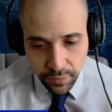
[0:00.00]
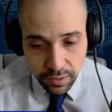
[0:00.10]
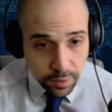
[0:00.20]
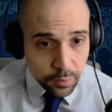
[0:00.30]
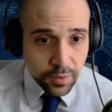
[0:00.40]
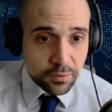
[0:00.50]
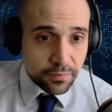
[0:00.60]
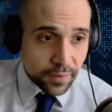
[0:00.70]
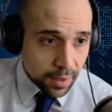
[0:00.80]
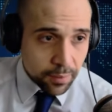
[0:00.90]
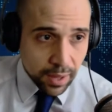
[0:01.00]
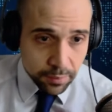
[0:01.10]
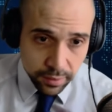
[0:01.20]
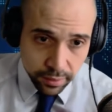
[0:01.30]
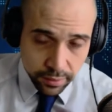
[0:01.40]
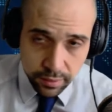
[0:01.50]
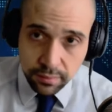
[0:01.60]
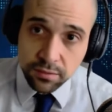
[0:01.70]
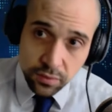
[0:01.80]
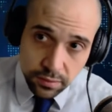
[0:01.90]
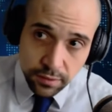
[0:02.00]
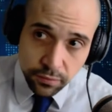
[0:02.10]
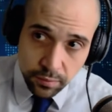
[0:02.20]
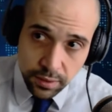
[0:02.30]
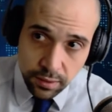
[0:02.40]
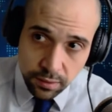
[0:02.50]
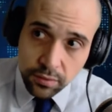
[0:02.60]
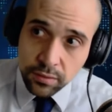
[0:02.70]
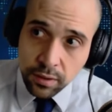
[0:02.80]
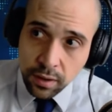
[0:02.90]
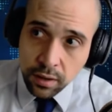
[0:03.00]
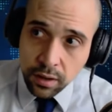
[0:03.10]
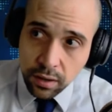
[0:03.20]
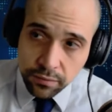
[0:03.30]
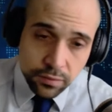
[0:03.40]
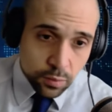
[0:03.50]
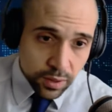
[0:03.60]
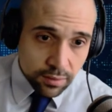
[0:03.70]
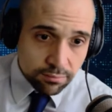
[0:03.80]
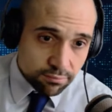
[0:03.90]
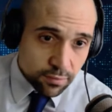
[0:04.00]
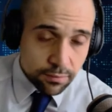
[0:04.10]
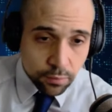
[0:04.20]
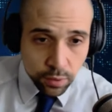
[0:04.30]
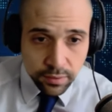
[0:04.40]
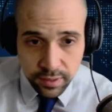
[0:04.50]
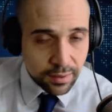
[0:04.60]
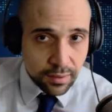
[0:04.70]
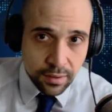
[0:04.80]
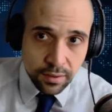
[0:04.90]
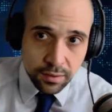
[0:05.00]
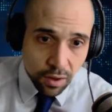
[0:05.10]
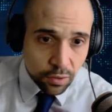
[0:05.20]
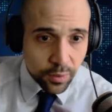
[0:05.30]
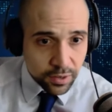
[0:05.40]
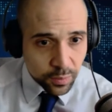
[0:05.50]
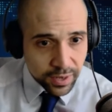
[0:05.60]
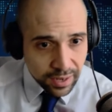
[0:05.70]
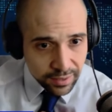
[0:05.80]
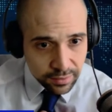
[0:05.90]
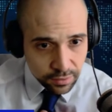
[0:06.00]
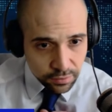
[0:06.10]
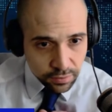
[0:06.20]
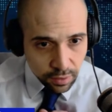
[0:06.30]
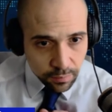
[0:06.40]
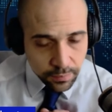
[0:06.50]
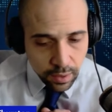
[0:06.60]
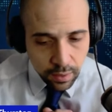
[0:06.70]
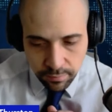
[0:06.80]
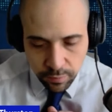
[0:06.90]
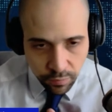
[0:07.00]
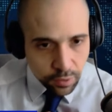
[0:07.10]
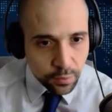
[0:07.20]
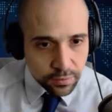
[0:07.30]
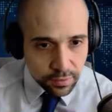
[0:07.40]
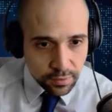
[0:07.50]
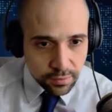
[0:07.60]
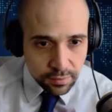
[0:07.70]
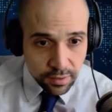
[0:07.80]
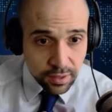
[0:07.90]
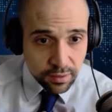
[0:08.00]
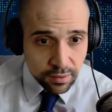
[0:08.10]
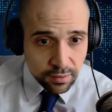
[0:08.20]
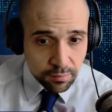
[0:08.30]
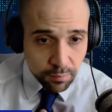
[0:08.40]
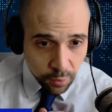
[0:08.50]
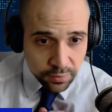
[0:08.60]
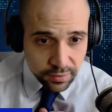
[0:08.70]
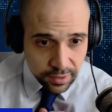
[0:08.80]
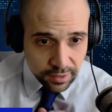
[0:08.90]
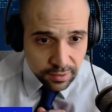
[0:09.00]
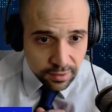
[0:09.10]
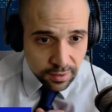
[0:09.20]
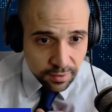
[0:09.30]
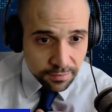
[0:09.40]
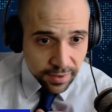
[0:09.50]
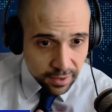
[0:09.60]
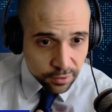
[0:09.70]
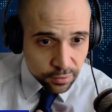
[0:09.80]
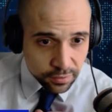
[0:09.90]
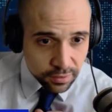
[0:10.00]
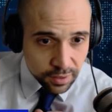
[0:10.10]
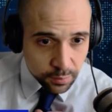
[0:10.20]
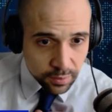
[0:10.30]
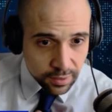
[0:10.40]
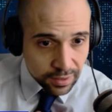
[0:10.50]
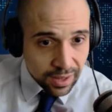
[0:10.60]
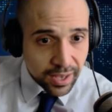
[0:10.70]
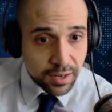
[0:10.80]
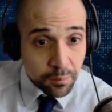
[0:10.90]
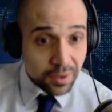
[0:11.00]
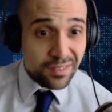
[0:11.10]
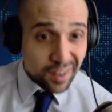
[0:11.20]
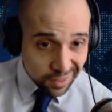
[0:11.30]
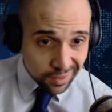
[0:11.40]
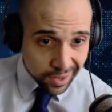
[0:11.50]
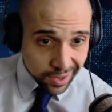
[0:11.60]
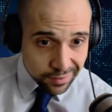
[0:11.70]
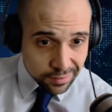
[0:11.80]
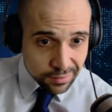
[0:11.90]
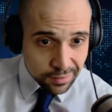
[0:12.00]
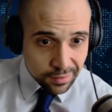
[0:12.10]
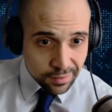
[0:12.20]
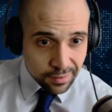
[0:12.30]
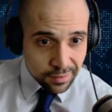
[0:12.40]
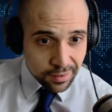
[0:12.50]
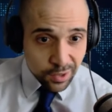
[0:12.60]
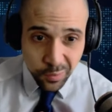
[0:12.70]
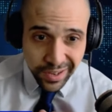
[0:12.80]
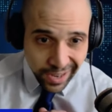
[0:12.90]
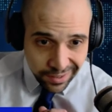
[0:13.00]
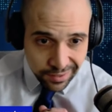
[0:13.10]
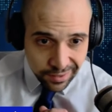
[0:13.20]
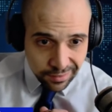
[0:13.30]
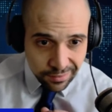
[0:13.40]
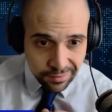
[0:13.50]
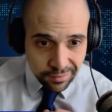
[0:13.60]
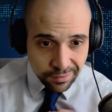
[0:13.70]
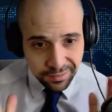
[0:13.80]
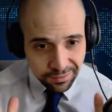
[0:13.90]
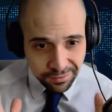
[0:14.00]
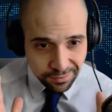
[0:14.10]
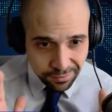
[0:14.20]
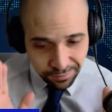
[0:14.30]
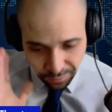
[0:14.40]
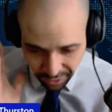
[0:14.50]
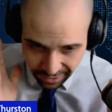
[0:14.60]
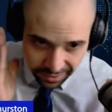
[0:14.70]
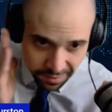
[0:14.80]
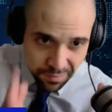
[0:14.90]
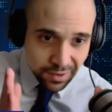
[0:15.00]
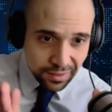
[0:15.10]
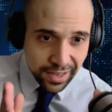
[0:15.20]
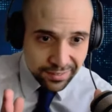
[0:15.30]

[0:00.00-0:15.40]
WWE's fan popularity, certainly from the years of 2014 all the way to 2019 or so. Over those years, mostly fan interest in WWE declined, but nonetheless, in 2018, right in the middle of that